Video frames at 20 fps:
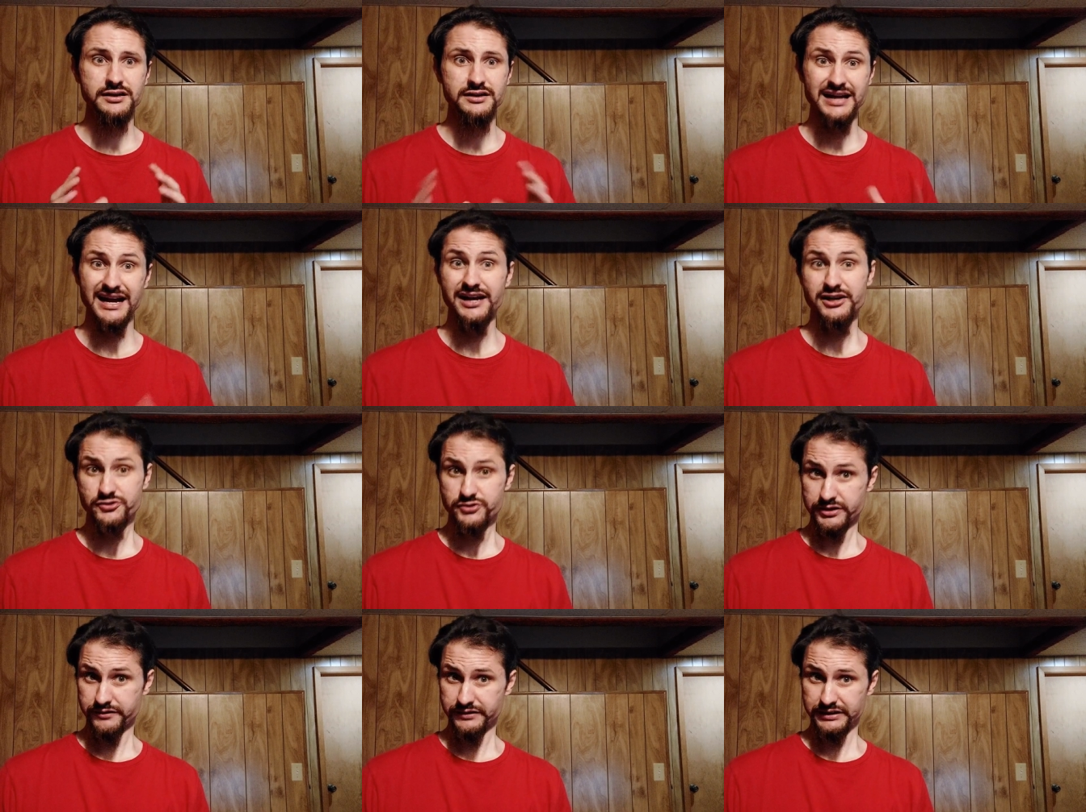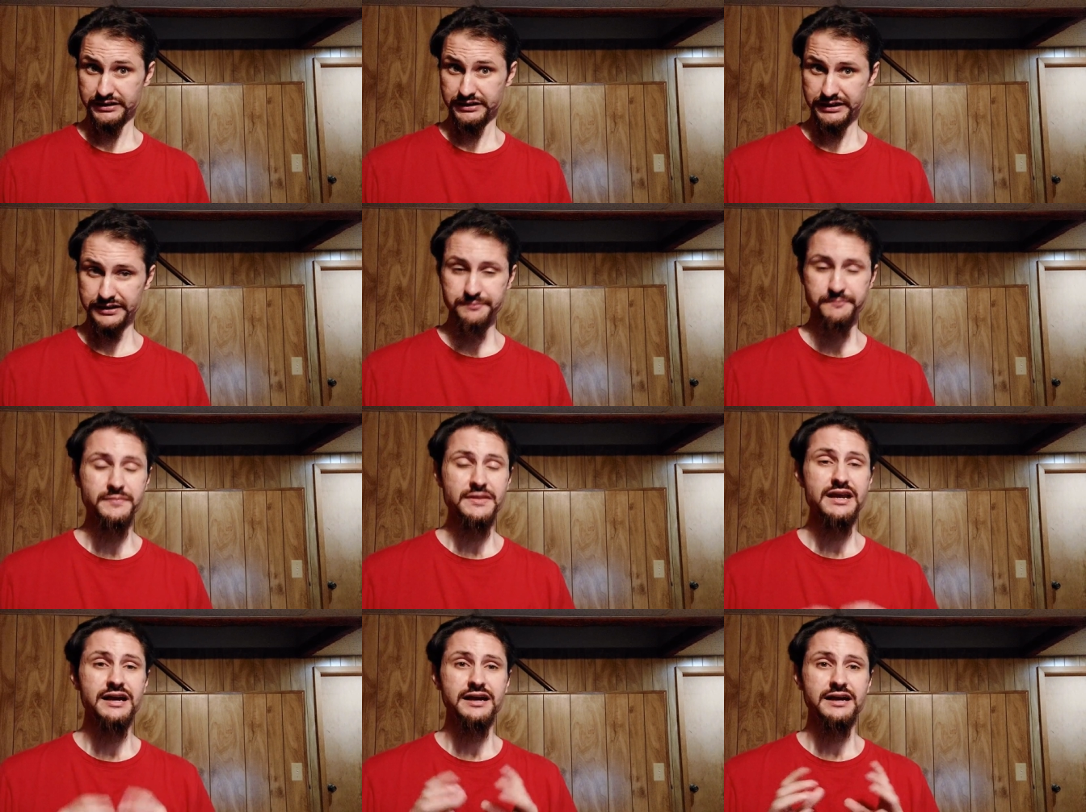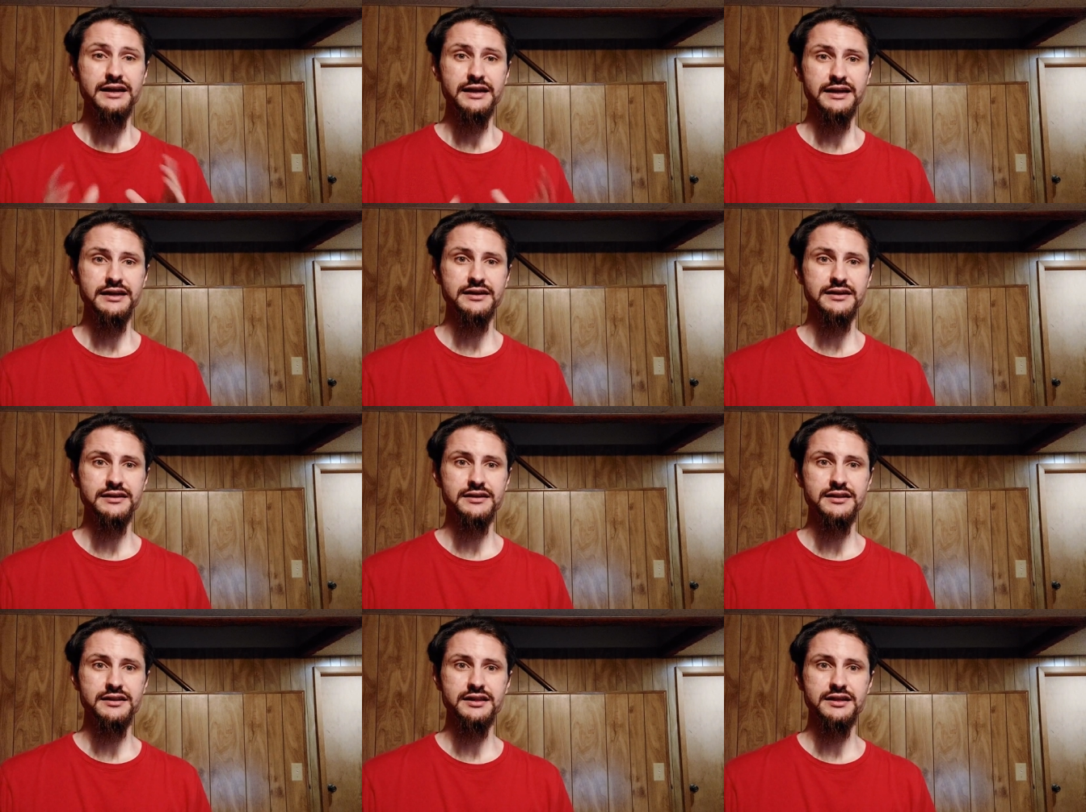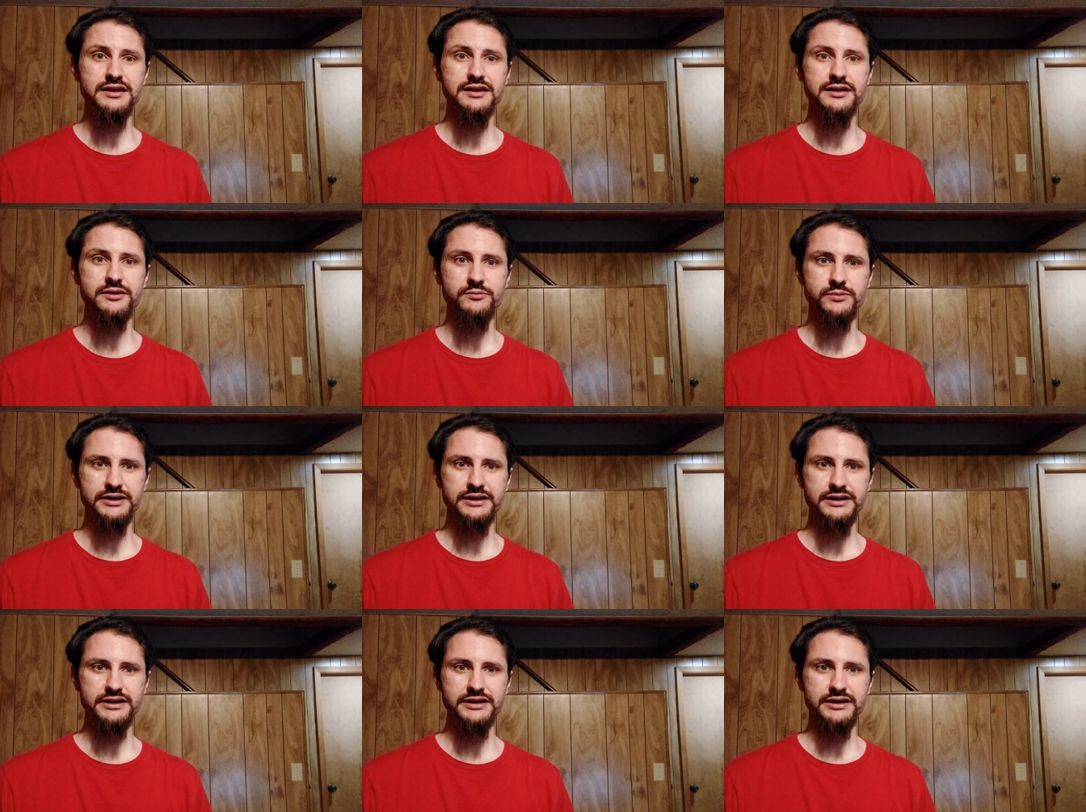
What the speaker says: non-trivially in the